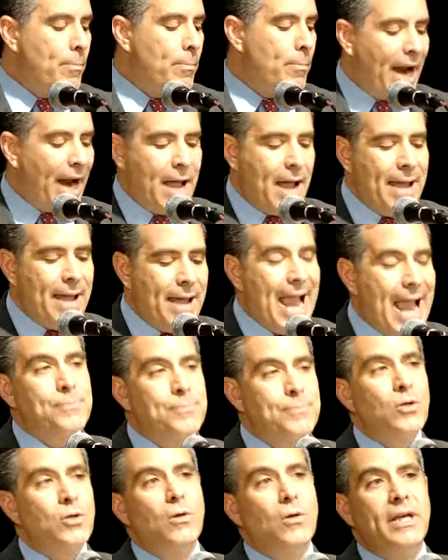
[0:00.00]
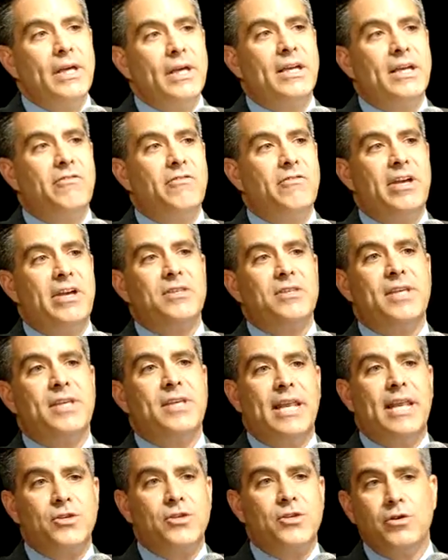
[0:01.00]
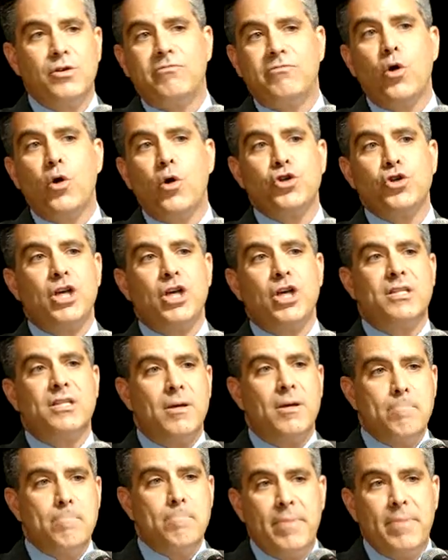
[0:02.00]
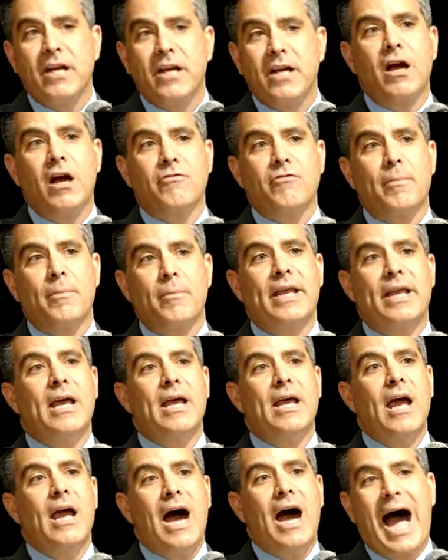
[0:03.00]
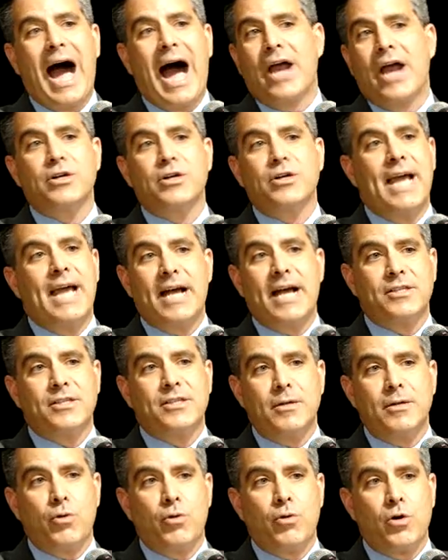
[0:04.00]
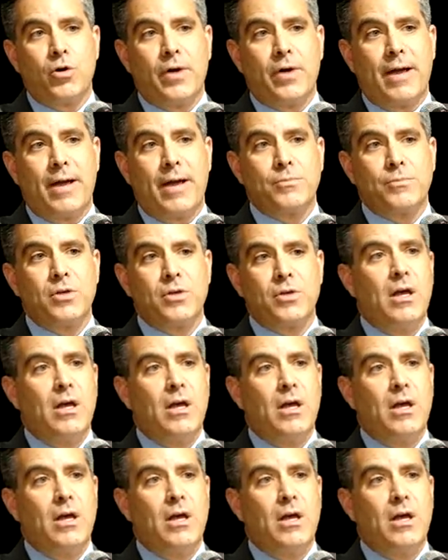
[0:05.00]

But I am absolutely convinced that his devotion to big government, higher taxing programs